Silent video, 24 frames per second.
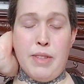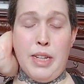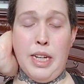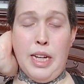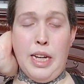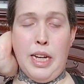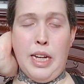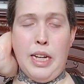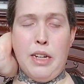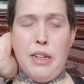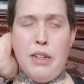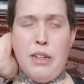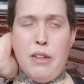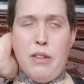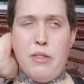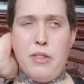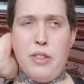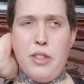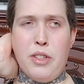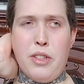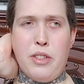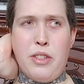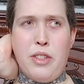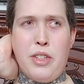don't know,
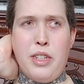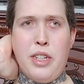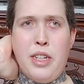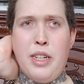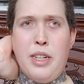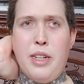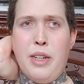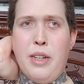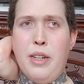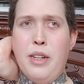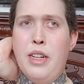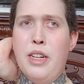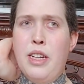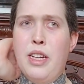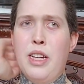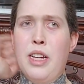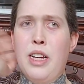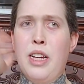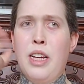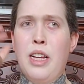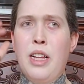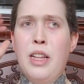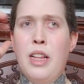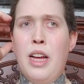just a
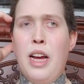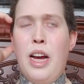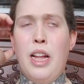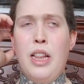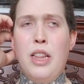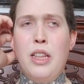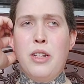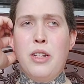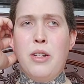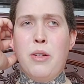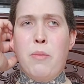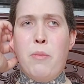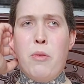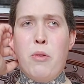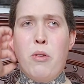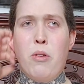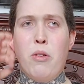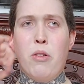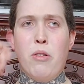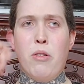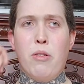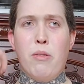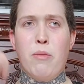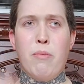little
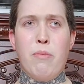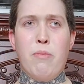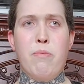more